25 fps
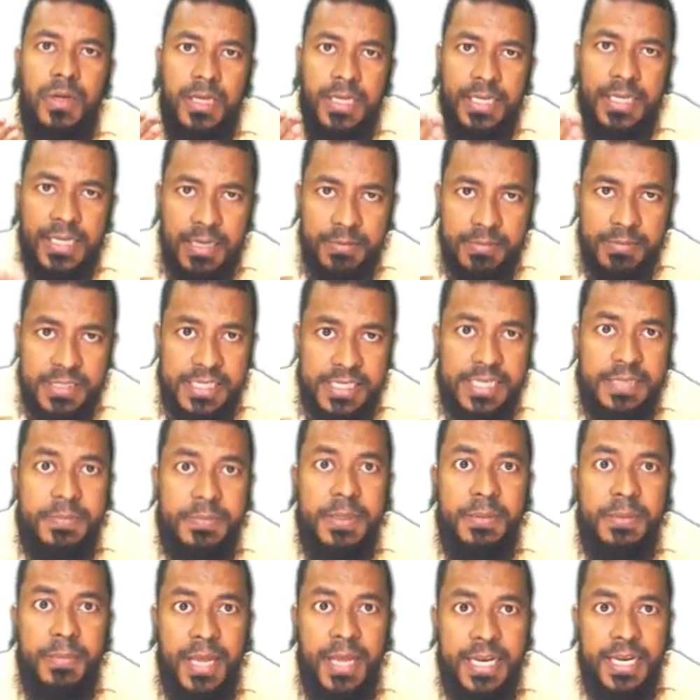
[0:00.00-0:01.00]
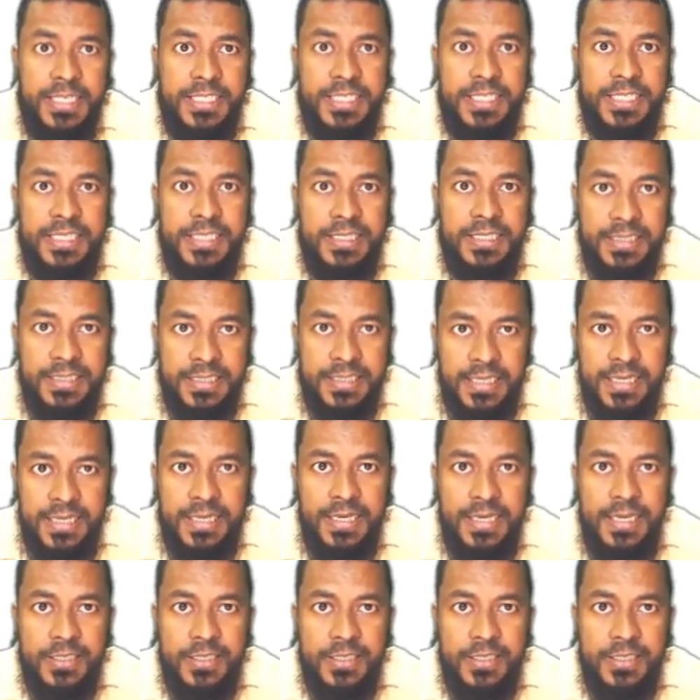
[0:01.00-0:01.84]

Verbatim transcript: income statement, balance sheet, yeah,